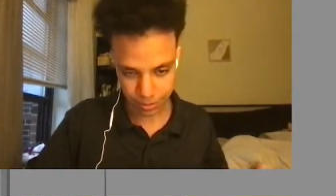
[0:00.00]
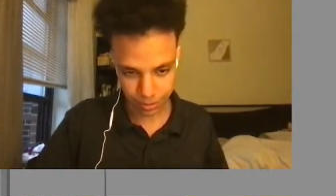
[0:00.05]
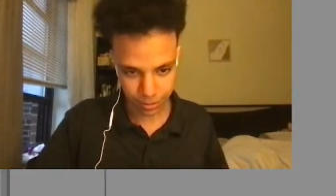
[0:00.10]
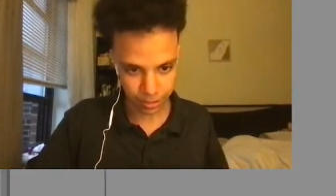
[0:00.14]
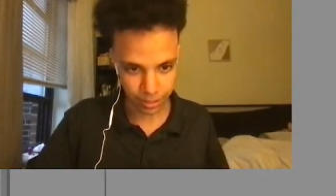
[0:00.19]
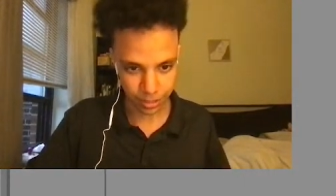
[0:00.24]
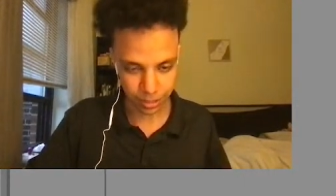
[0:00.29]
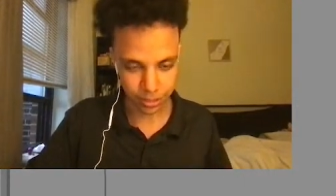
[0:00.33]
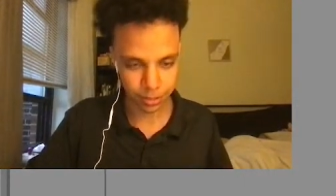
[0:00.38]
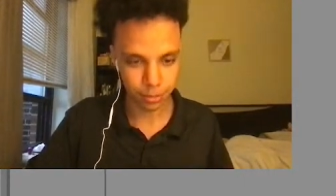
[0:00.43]

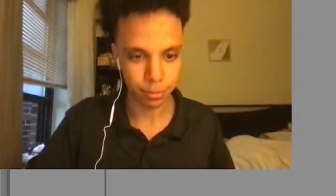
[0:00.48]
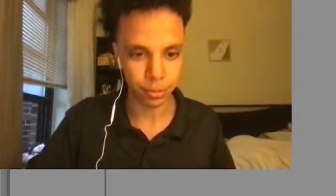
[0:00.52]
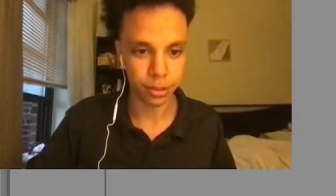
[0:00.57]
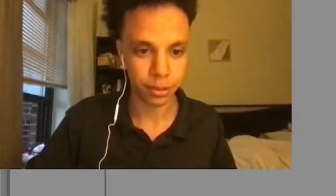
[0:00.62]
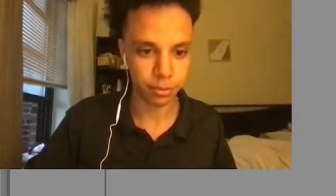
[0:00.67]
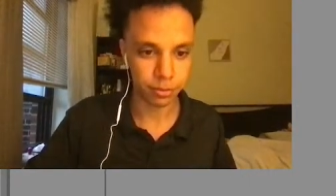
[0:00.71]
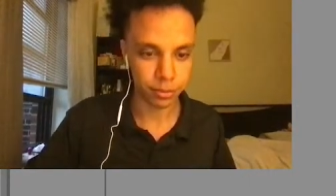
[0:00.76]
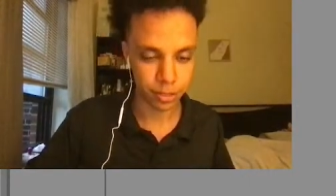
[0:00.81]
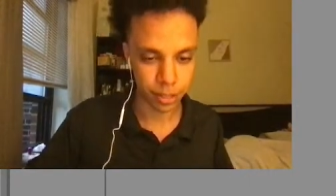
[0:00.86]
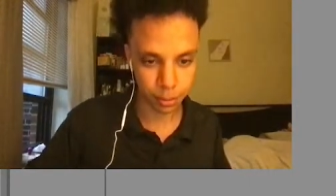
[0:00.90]
It adds a
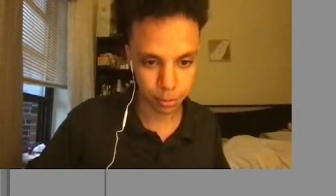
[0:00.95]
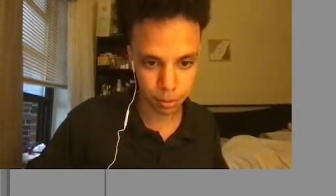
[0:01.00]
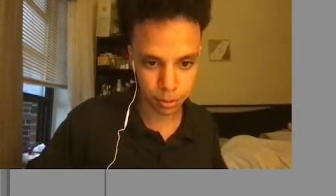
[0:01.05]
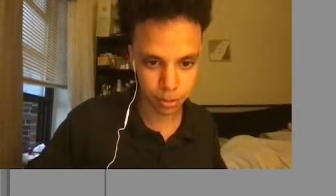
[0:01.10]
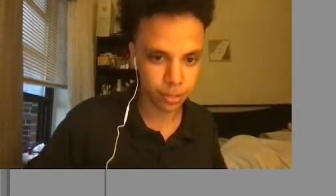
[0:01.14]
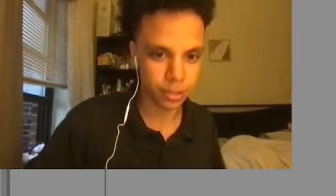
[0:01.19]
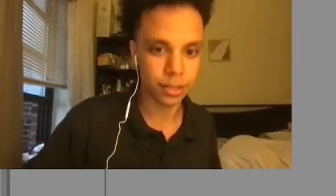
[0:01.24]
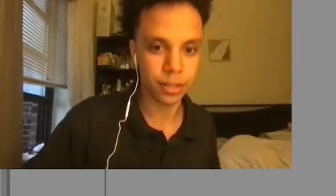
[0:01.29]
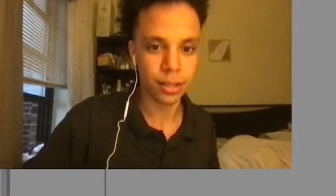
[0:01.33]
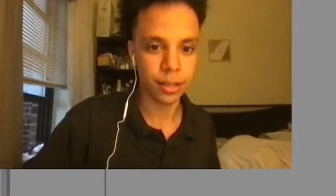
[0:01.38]
bit of depth.
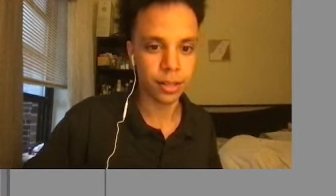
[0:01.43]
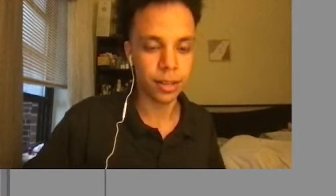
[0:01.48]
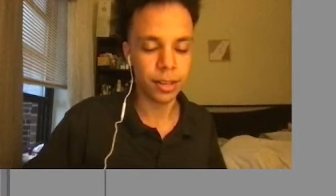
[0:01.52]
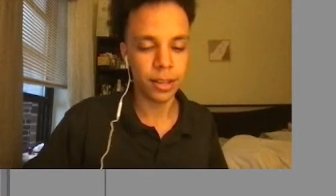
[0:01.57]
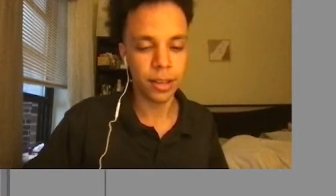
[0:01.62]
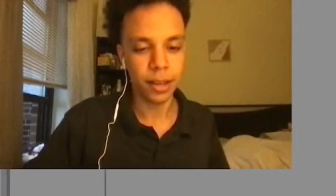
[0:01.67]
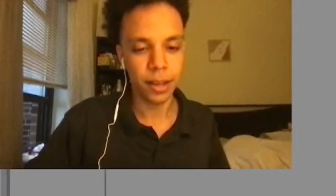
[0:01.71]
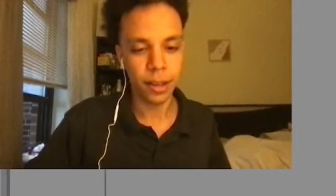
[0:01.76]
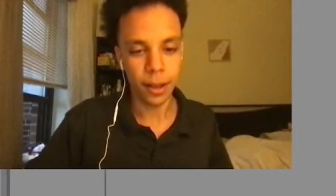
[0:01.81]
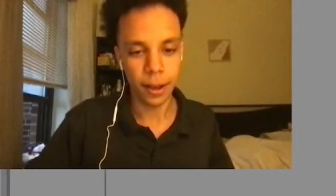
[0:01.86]

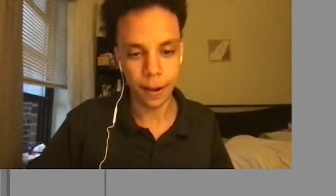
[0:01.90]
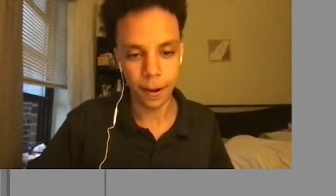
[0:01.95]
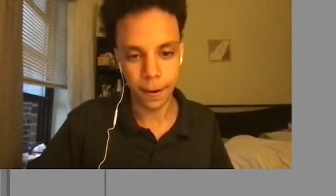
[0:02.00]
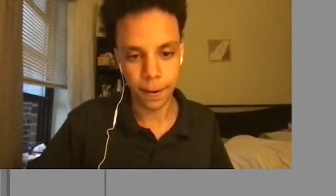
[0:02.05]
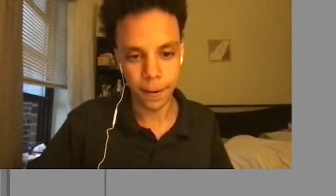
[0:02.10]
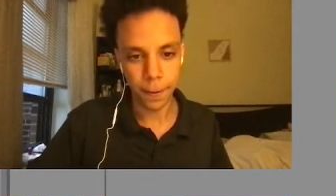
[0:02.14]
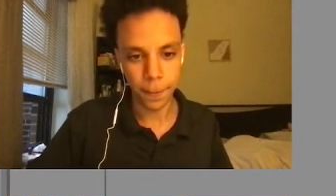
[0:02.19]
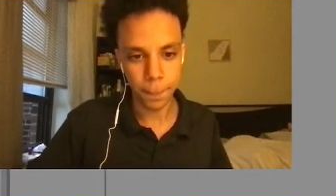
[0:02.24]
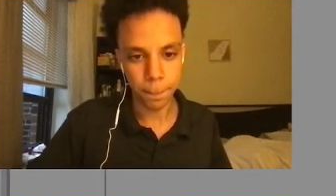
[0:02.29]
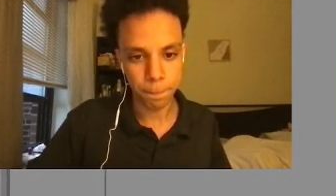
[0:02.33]

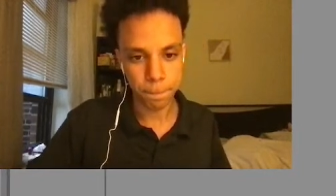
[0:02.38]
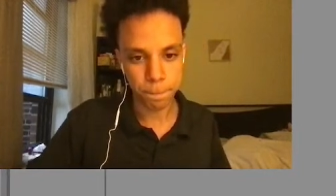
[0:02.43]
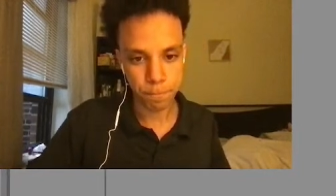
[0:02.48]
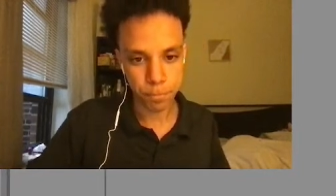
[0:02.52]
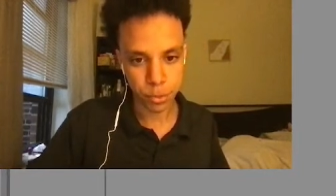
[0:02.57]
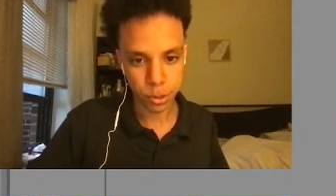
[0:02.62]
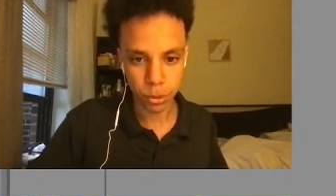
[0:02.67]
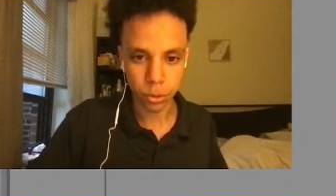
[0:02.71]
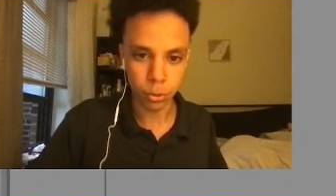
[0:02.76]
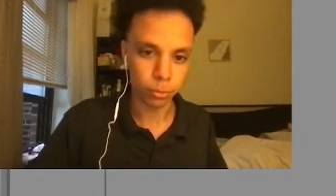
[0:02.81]

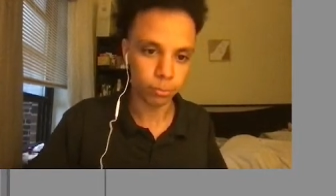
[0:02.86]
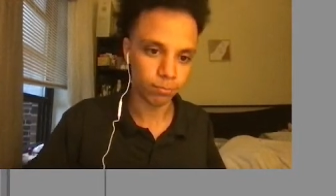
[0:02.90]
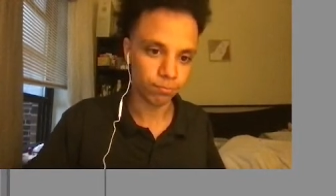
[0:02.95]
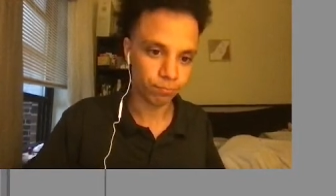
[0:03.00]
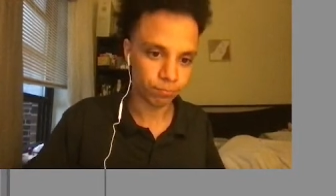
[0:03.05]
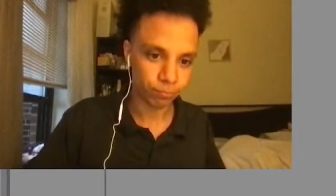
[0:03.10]
Cool.